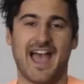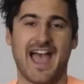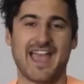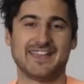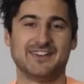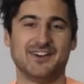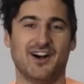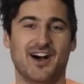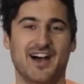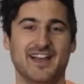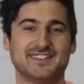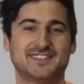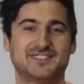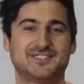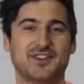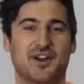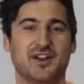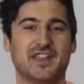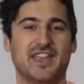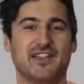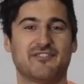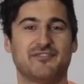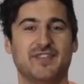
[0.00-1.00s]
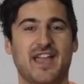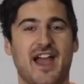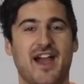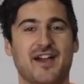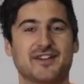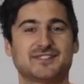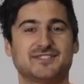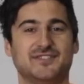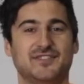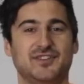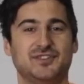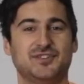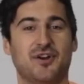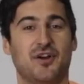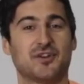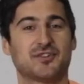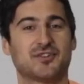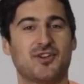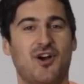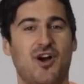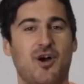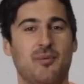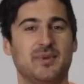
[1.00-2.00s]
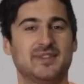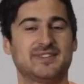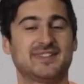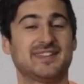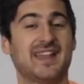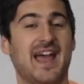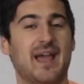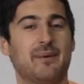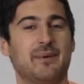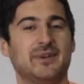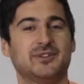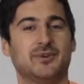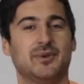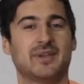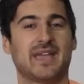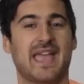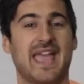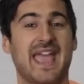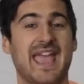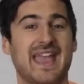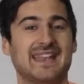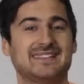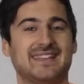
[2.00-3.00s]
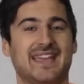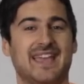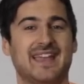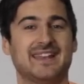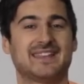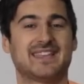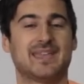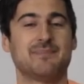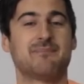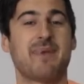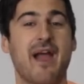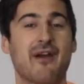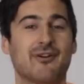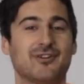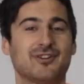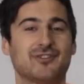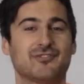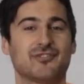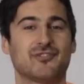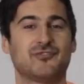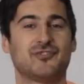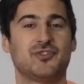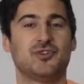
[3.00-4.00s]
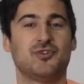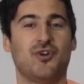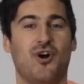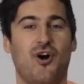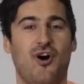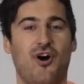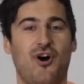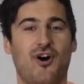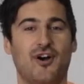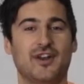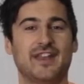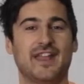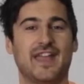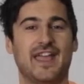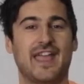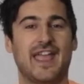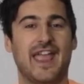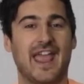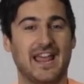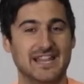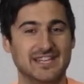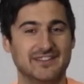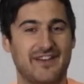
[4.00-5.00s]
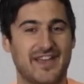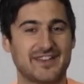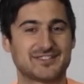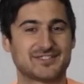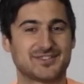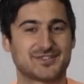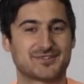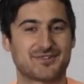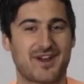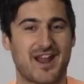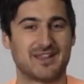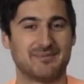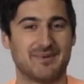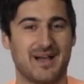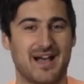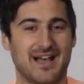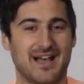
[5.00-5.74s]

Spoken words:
Hey guys, John here from therxreview.com, and today we're doing a head-to-head comparative review on Elevation Training